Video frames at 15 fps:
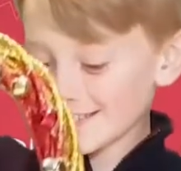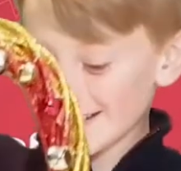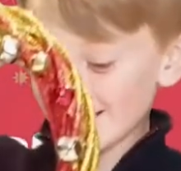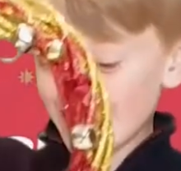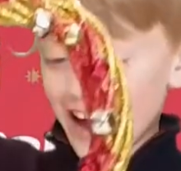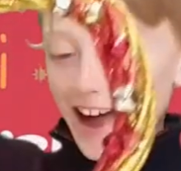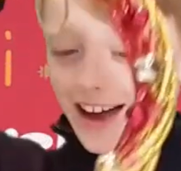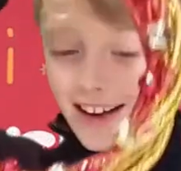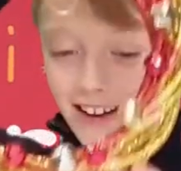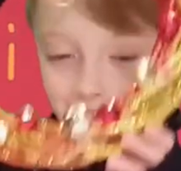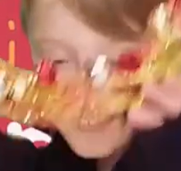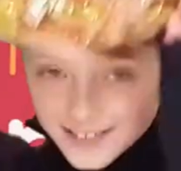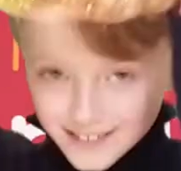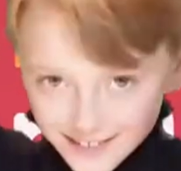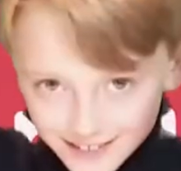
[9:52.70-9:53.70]
that.
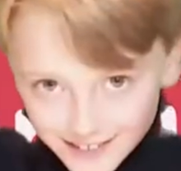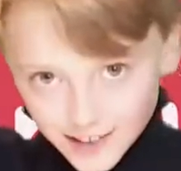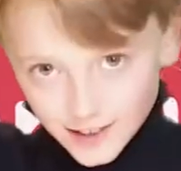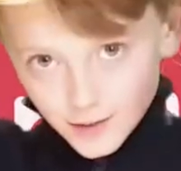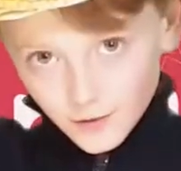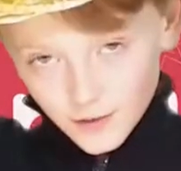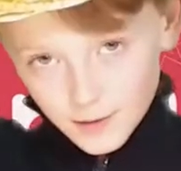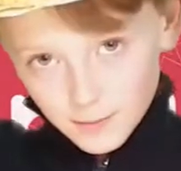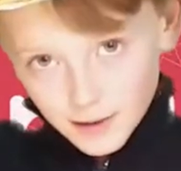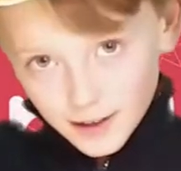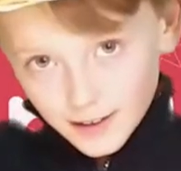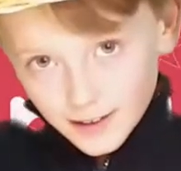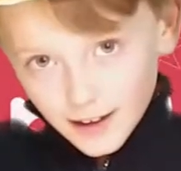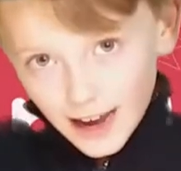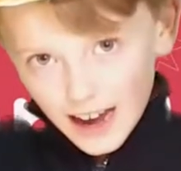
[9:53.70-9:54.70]
Just fit
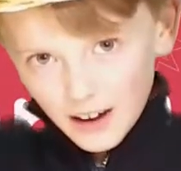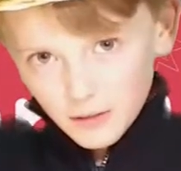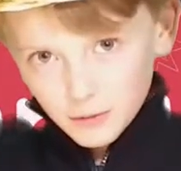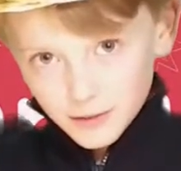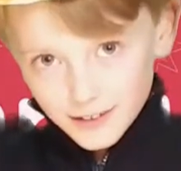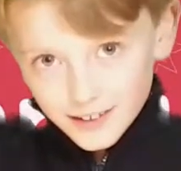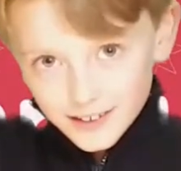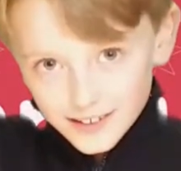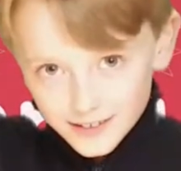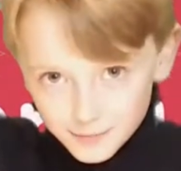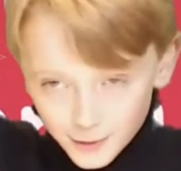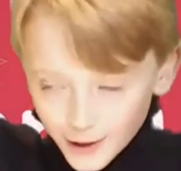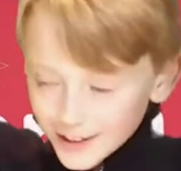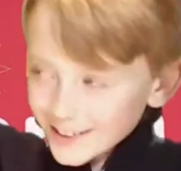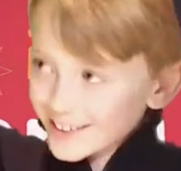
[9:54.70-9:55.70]
me. Ow, and this is
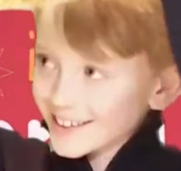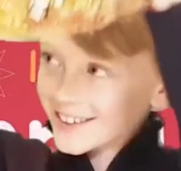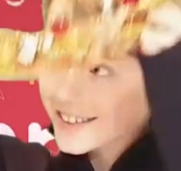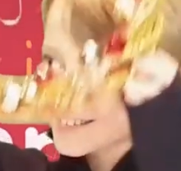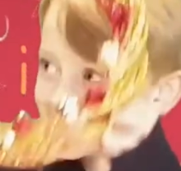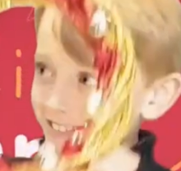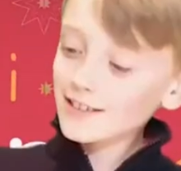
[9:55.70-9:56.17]
spiky.